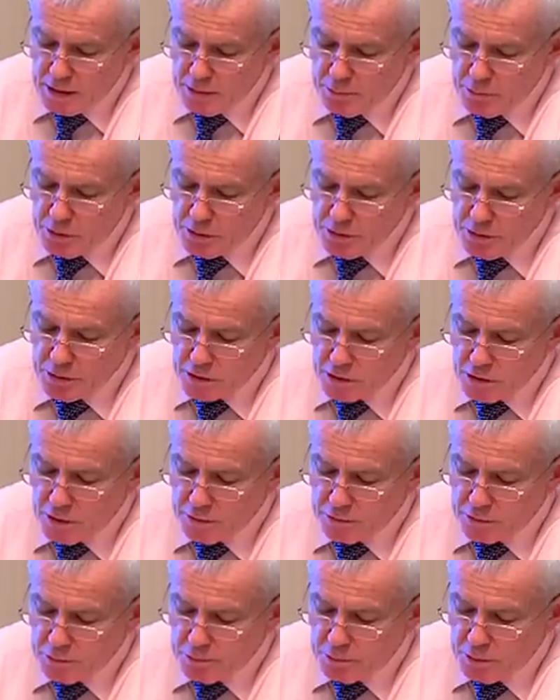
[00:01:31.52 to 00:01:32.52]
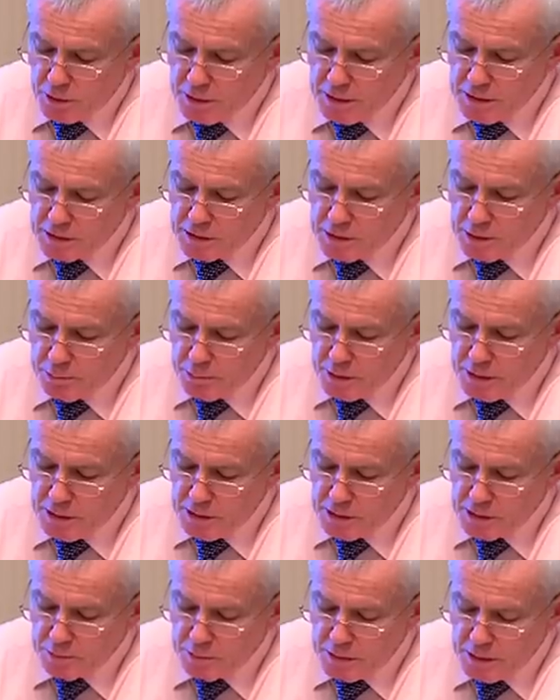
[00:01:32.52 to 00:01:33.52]
it upon yourself to police the
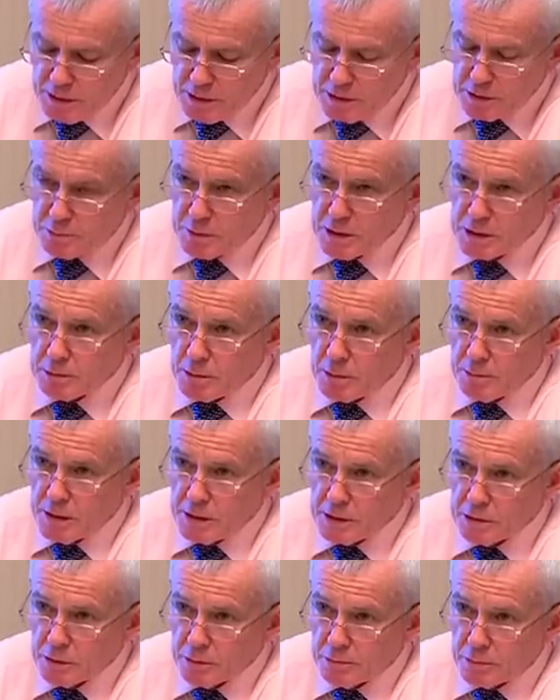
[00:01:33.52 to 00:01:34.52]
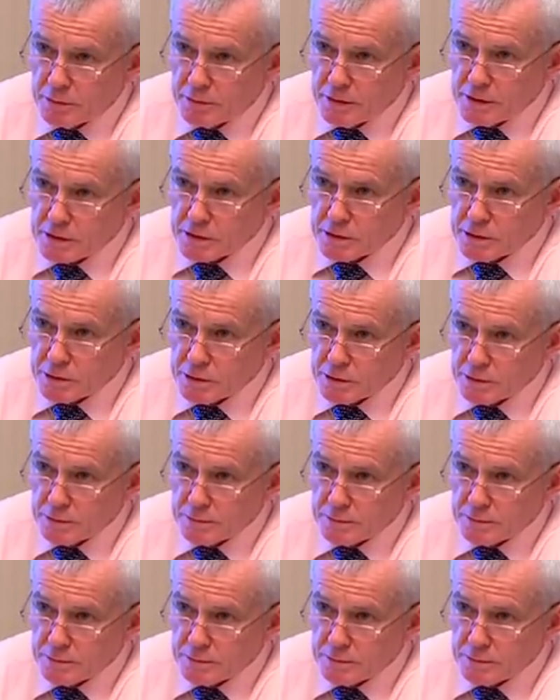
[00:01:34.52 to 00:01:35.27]
opinions being expressed by medical professionals?